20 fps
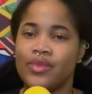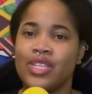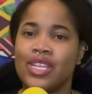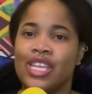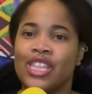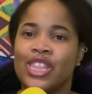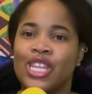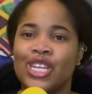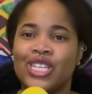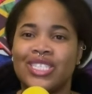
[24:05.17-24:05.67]

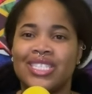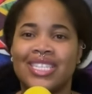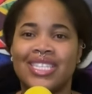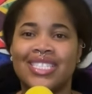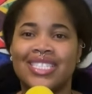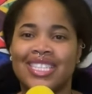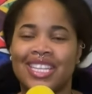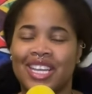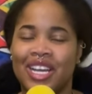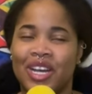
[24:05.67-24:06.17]
there's
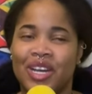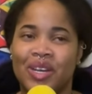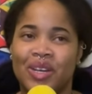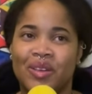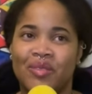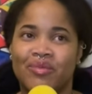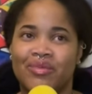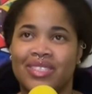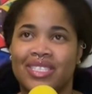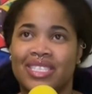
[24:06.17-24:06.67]
this
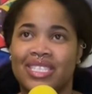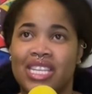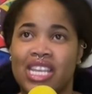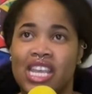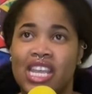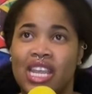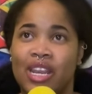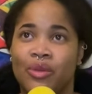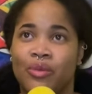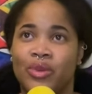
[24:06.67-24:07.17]
um
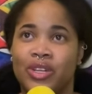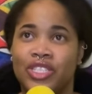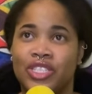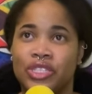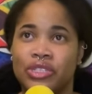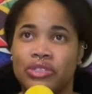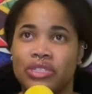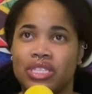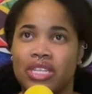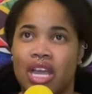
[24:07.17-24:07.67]
scene where
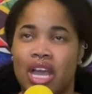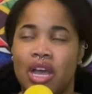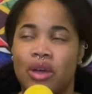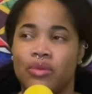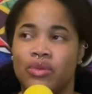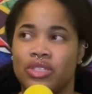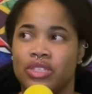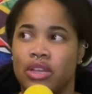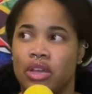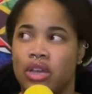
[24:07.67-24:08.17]
Jill Scott
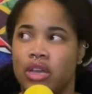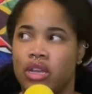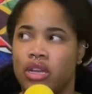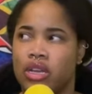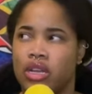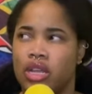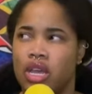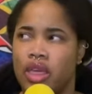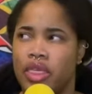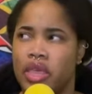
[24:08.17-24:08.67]
was
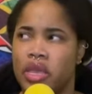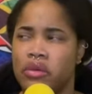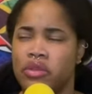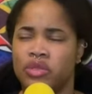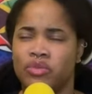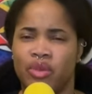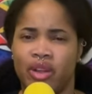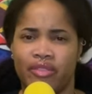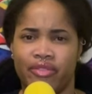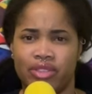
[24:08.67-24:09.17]
on, I think it was
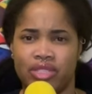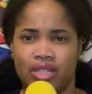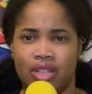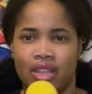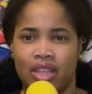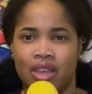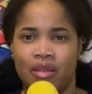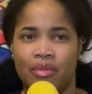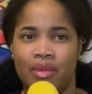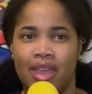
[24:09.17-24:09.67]
Breakfast
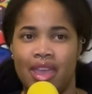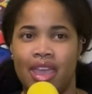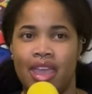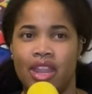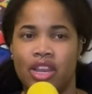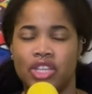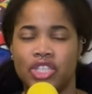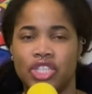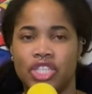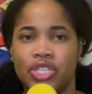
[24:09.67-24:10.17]
Club,
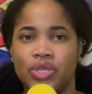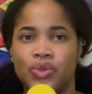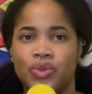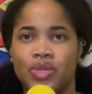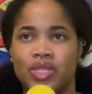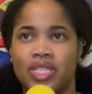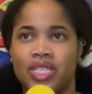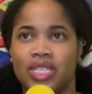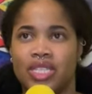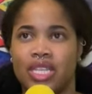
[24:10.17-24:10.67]
and she
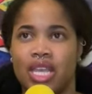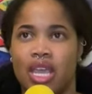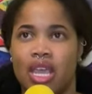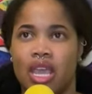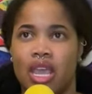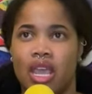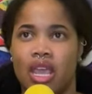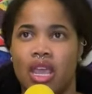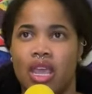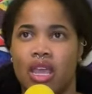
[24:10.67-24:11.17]
was
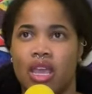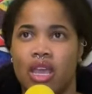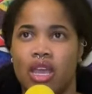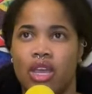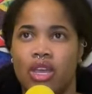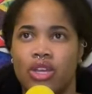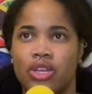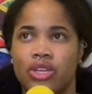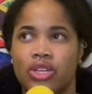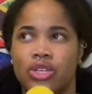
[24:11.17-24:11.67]
saying,
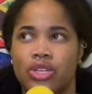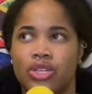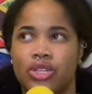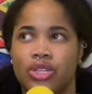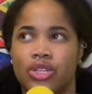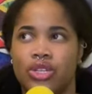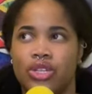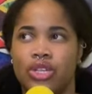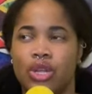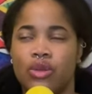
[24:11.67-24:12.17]

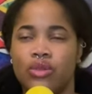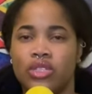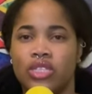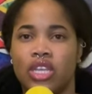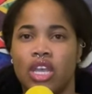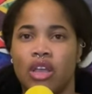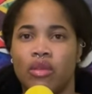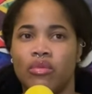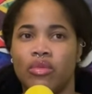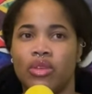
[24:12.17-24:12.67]
"Don't
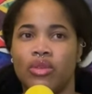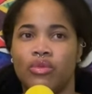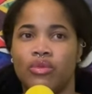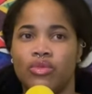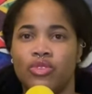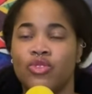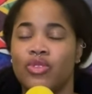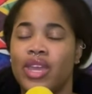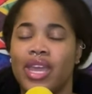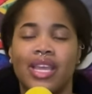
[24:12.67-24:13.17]
tell me
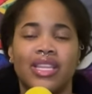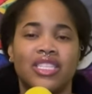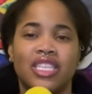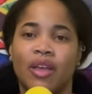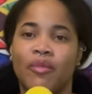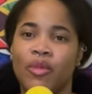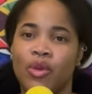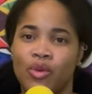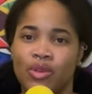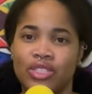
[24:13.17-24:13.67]
you can't tell
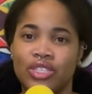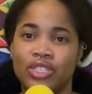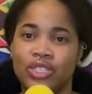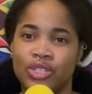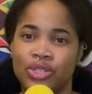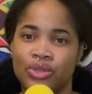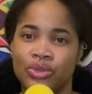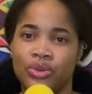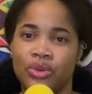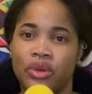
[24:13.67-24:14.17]
me what to
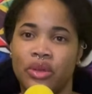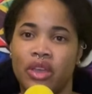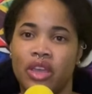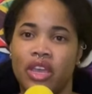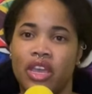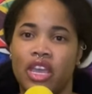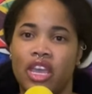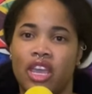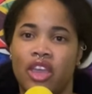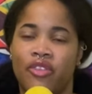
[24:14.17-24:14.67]
do
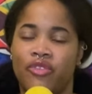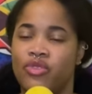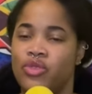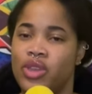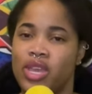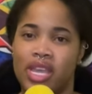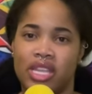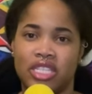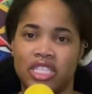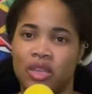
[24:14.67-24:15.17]
if you
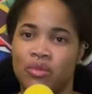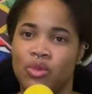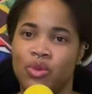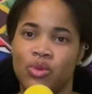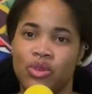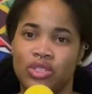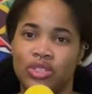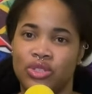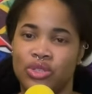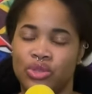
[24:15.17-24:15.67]
can't tell me
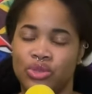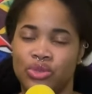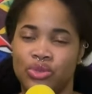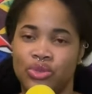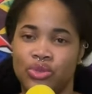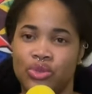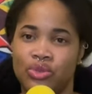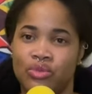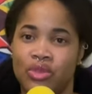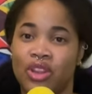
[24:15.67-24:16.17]
what to
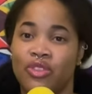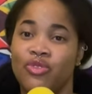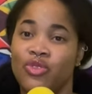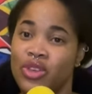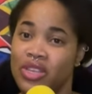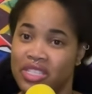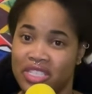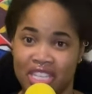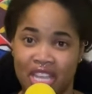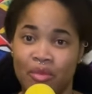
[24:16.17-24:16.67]
do. But if you
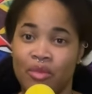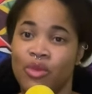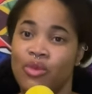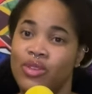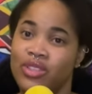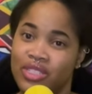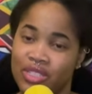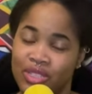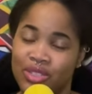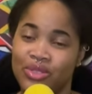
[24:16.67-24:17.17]
can tell me
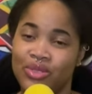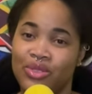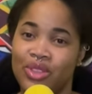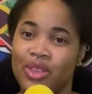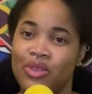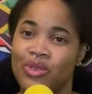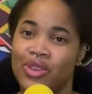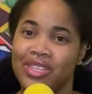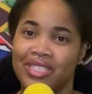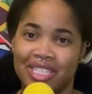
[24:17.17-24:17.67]
what to do, then
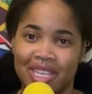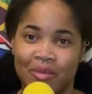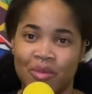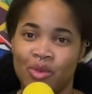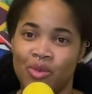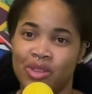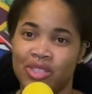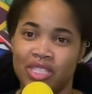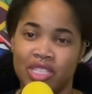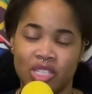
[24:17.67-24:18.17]
you can tell me
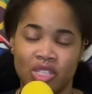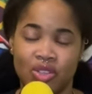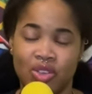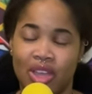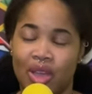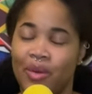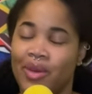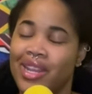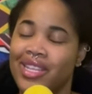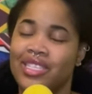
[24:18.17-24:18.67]
what to do."
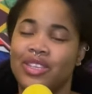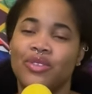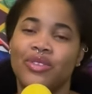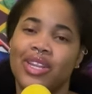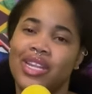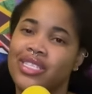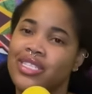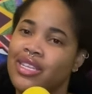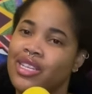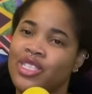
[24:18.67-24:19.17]
And when I tell you
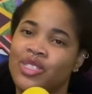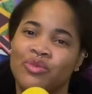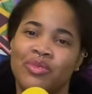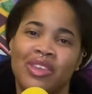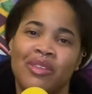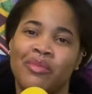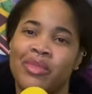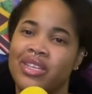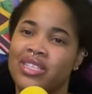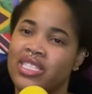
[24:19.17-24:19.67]
that touched me
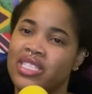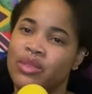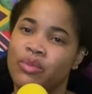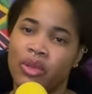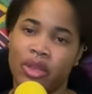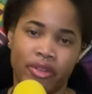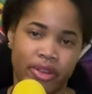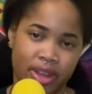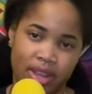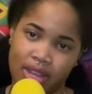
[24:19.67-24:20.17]
in my
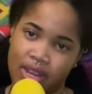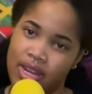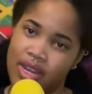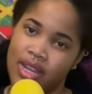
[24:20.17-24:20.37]
spirit,